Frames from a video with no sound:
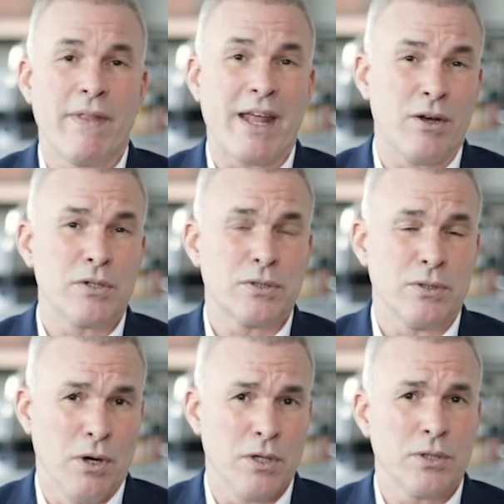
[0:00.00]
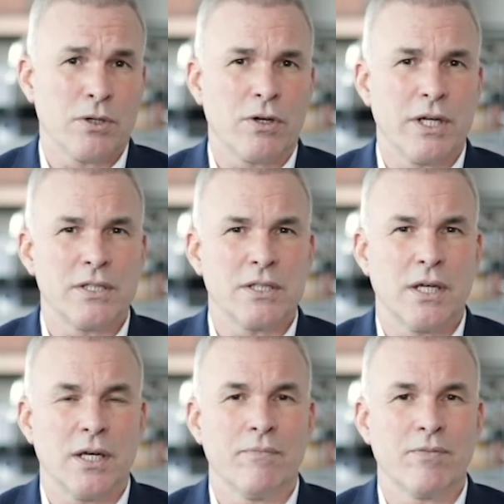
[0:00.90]
That also creates
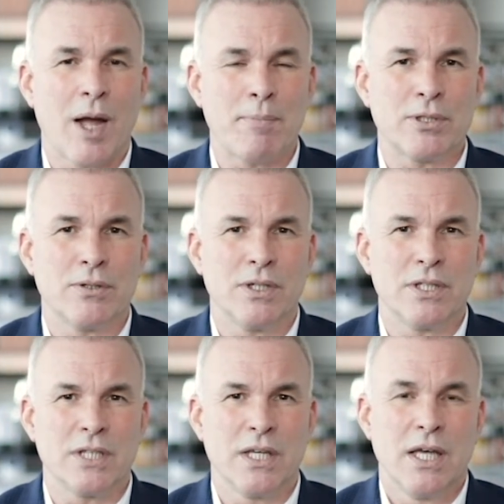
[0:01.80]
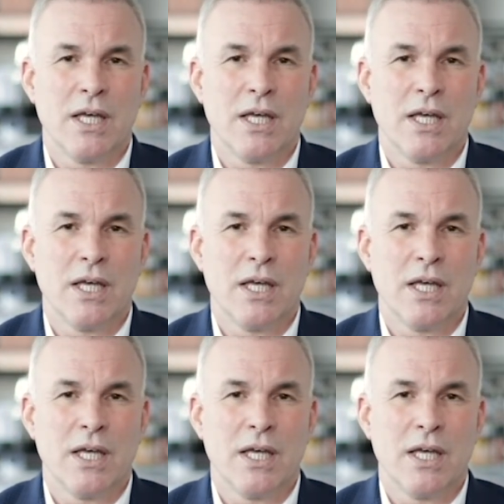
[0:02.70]
opportunities.